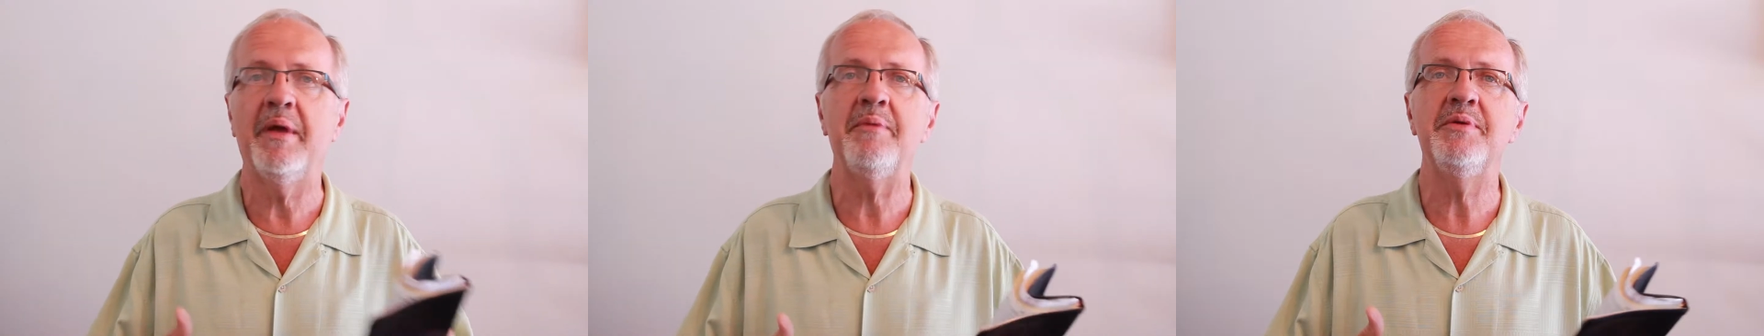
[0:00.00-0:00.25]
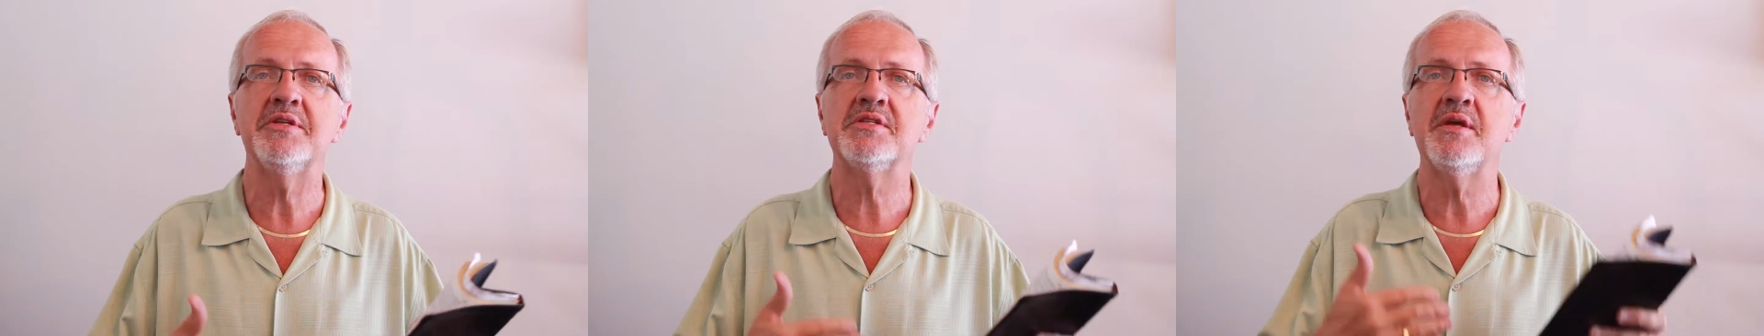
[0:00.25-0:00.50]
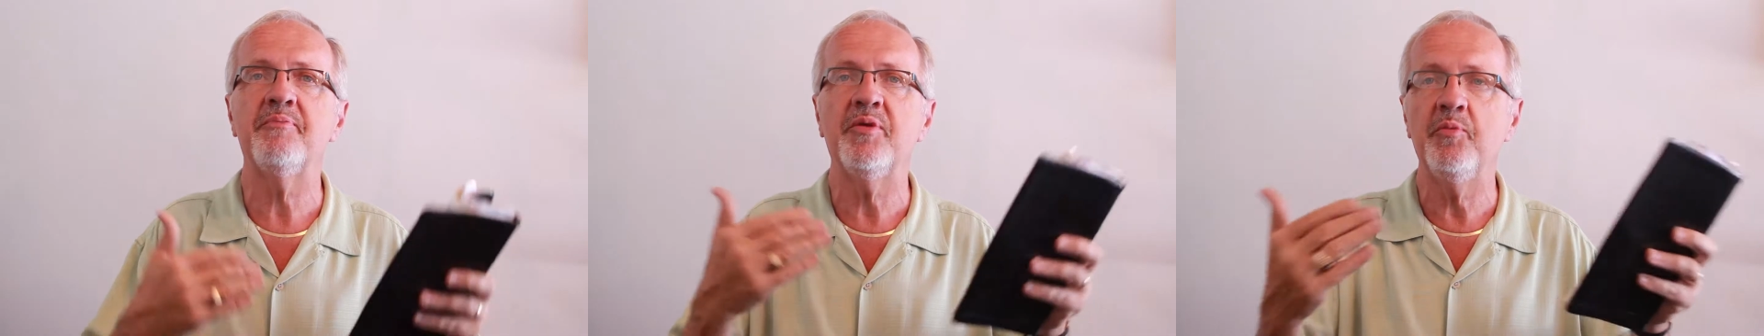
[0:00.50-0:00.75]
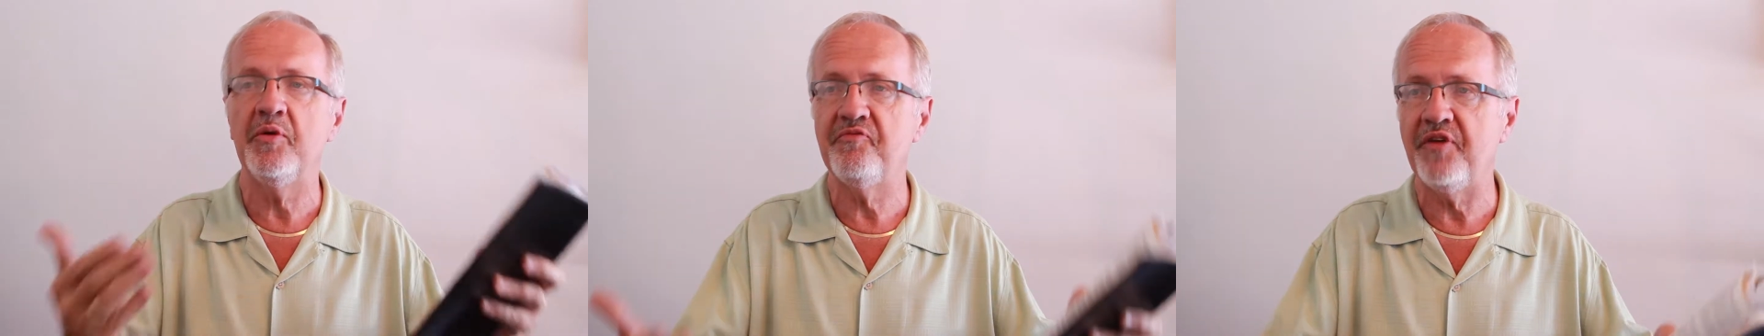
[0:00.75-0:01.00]
Maybe it's
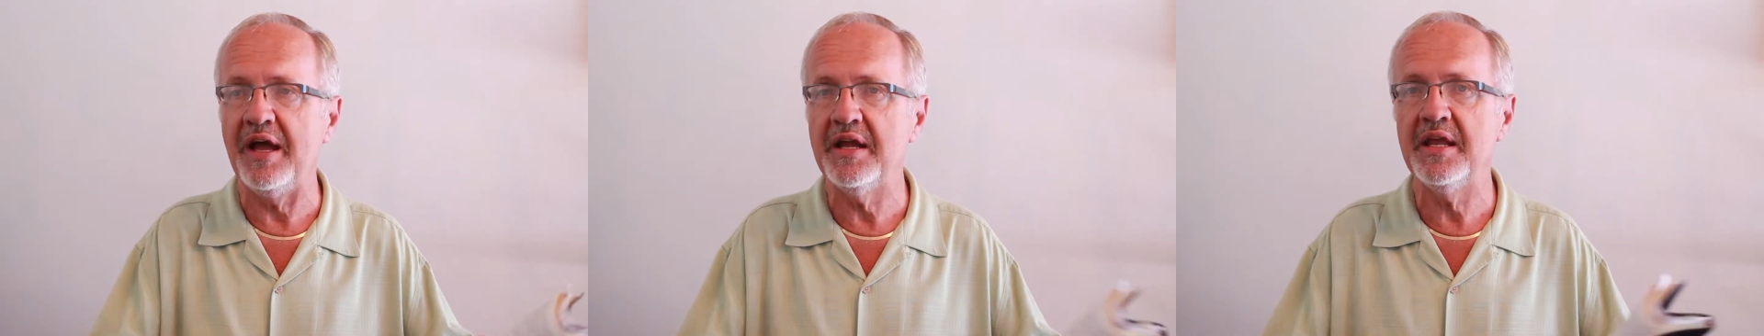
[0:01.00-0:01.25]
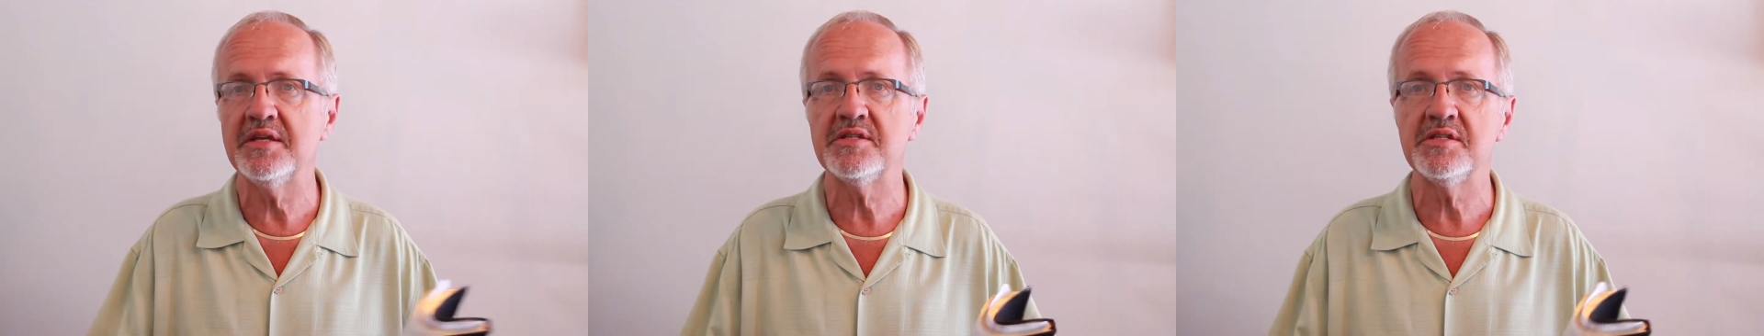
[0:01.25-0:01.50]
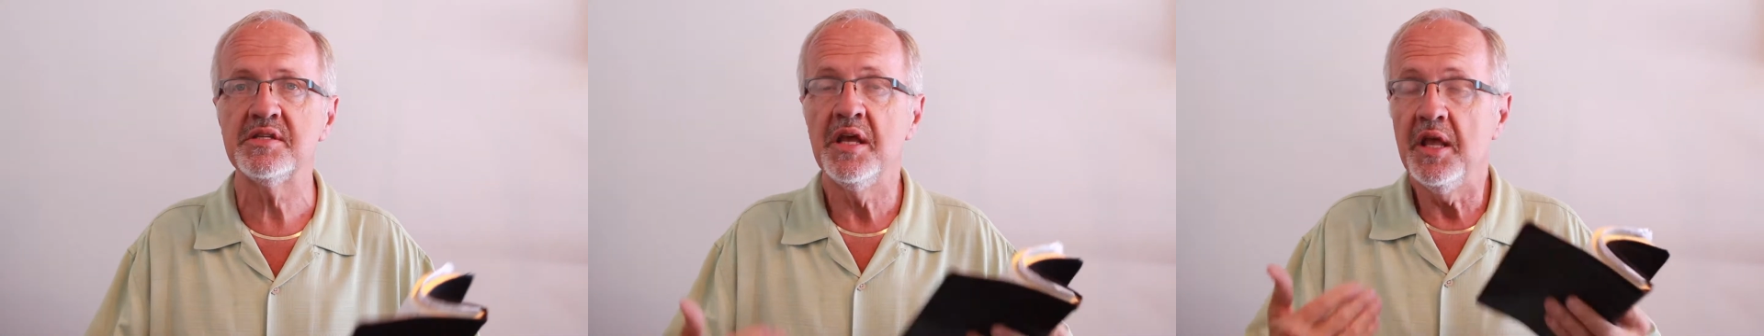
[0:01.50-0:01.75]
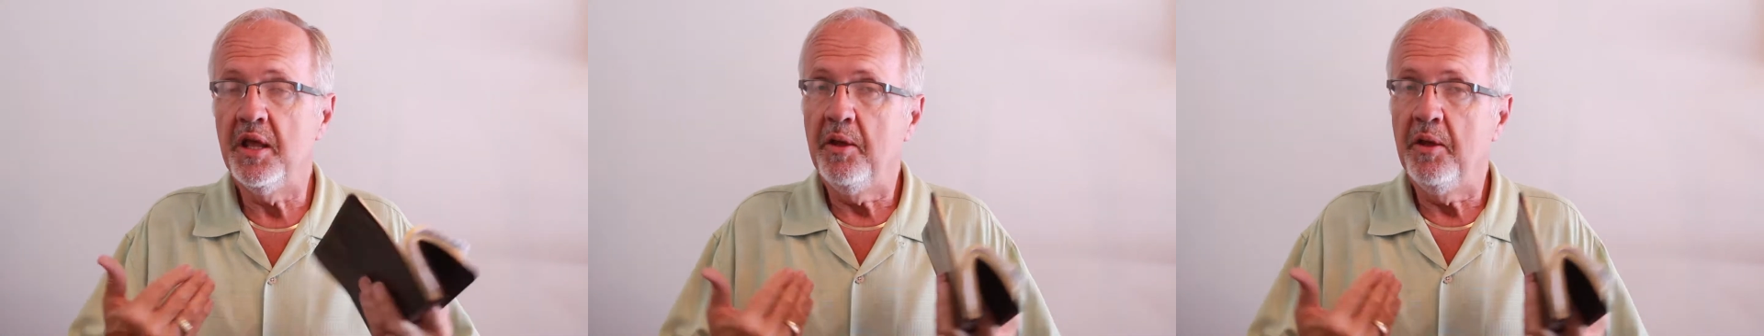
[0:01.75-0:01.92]
something with finances.